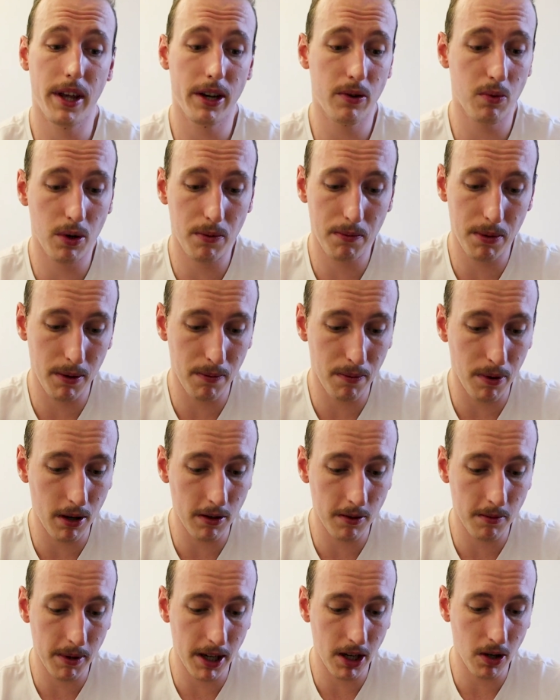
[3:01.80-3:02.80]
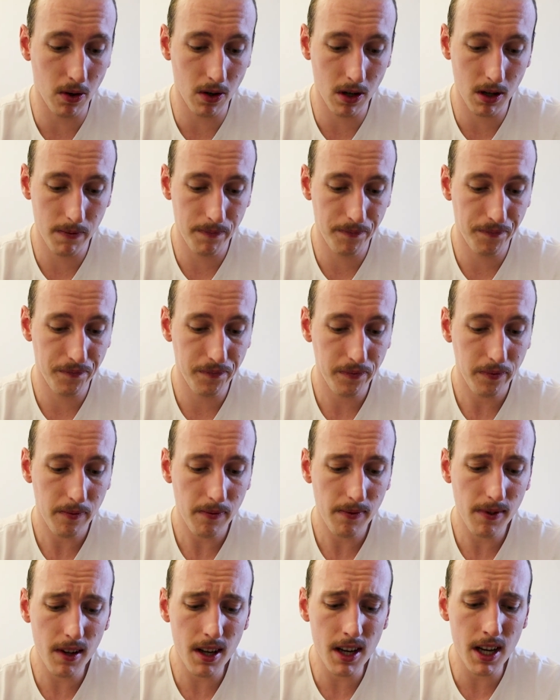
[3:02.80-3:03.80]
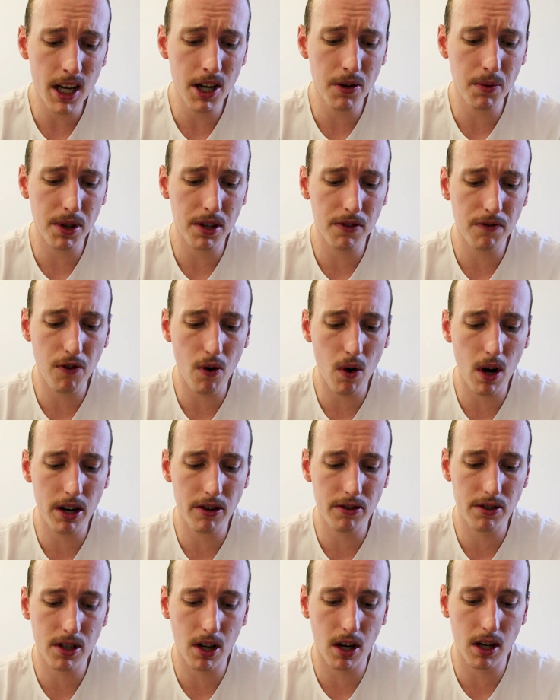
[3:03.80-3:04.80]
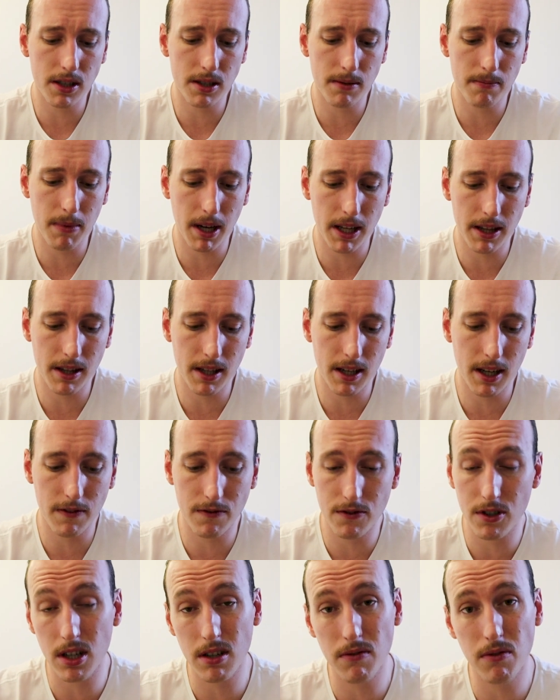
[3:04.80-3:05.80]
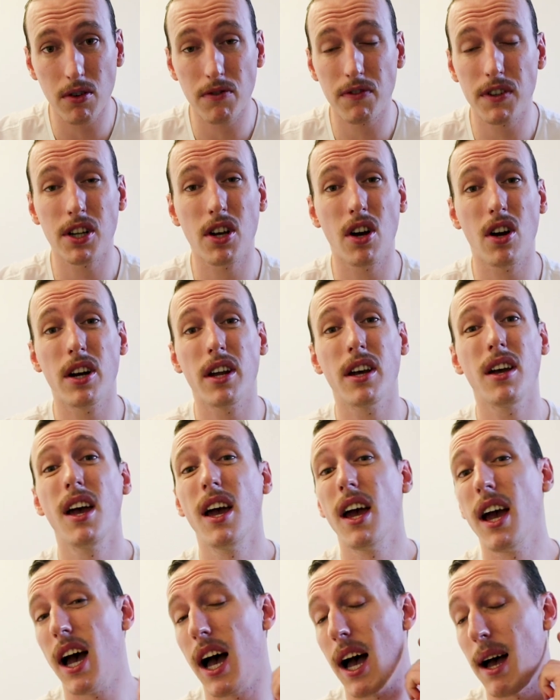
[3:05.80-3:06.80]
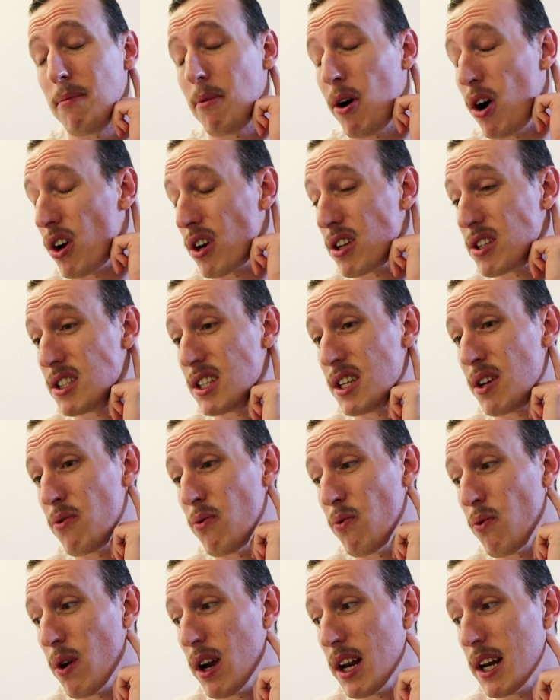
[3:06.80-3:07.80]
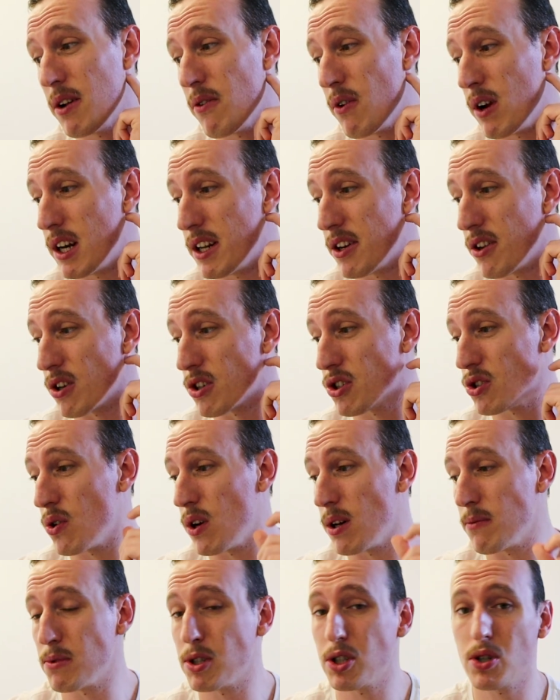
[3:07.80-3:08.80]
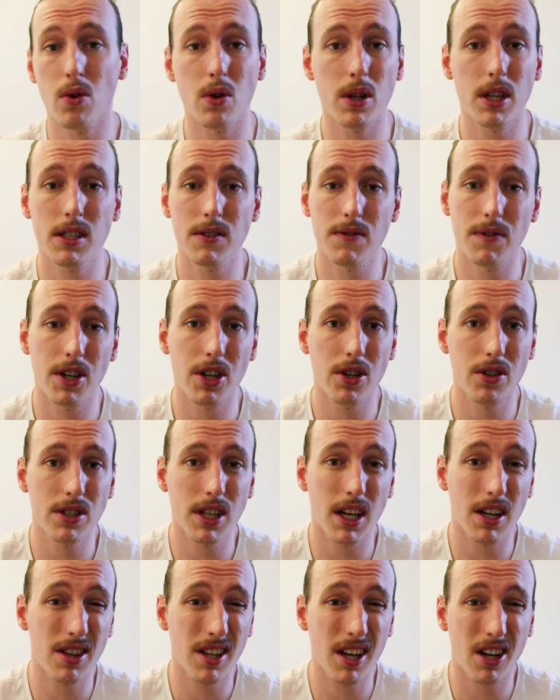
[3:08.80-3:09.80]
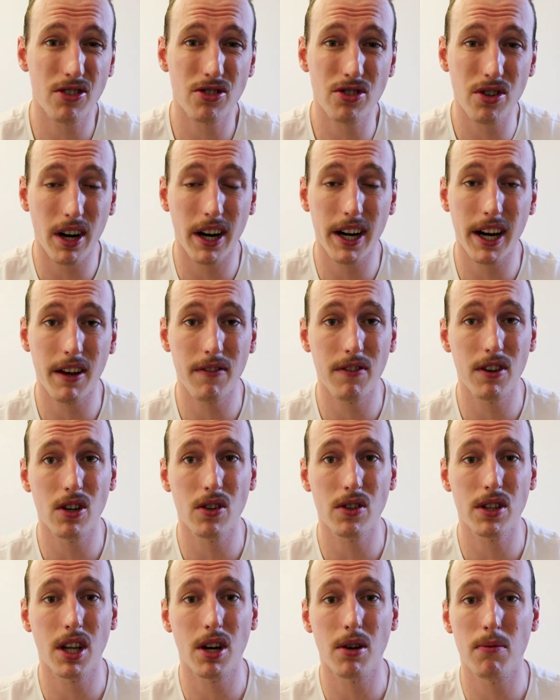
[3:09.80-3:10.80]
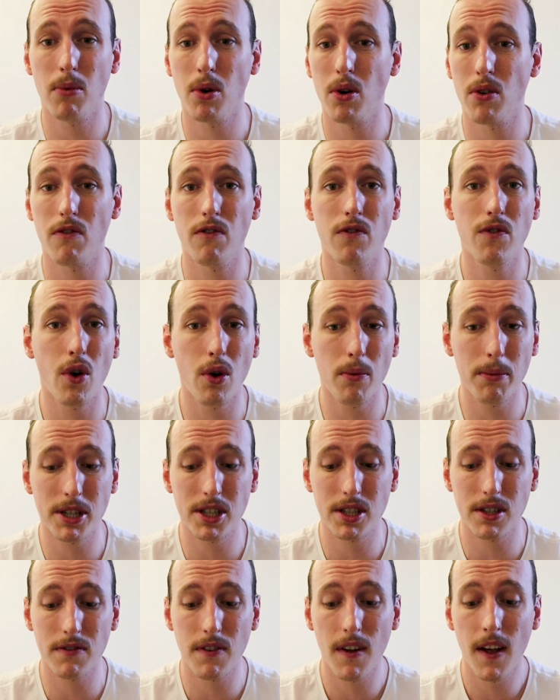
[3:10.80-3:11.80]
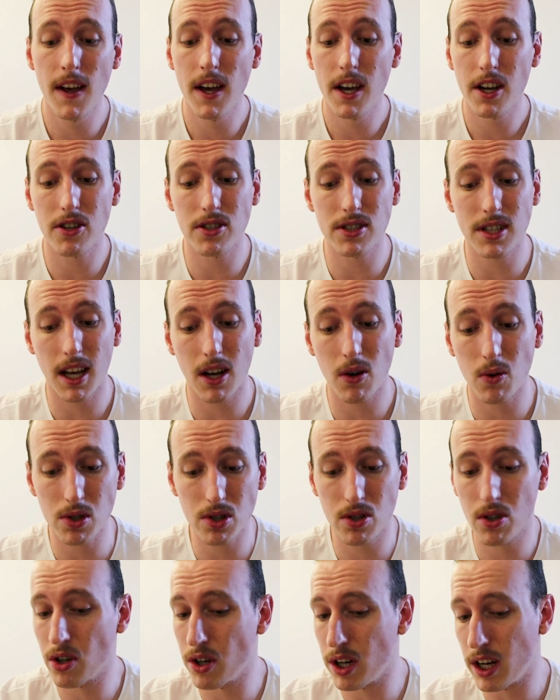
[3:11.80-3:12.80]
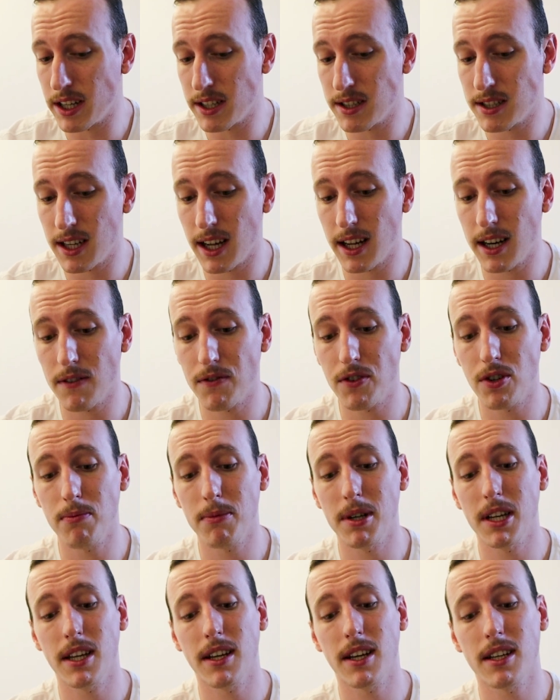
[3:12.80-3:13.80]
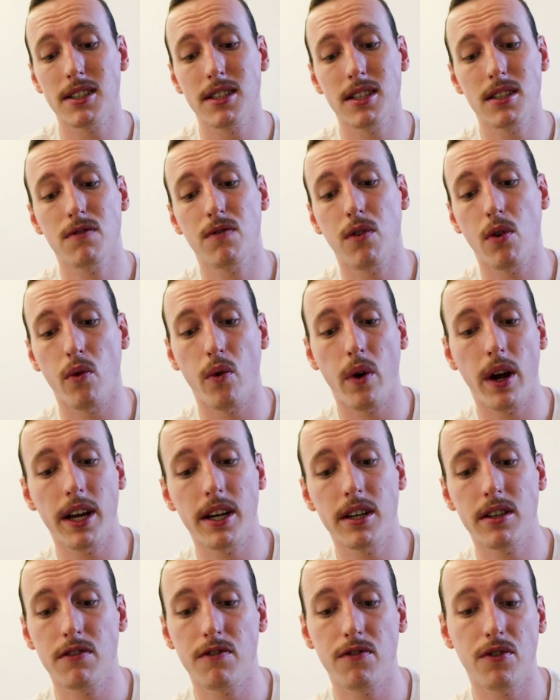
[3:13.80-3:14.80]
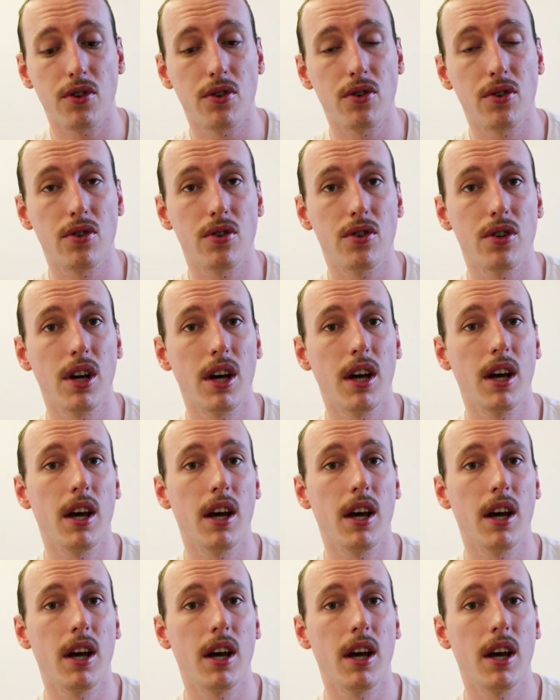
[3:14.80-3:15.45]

that won't be a problem at all. And with the $400 a month enough to live off in Ghana, I'm honestly really not sure. I'm sure there's videos out there. I'll try and have a look that are more informative, because I also don't understand if you're meaning, is this for rent, food,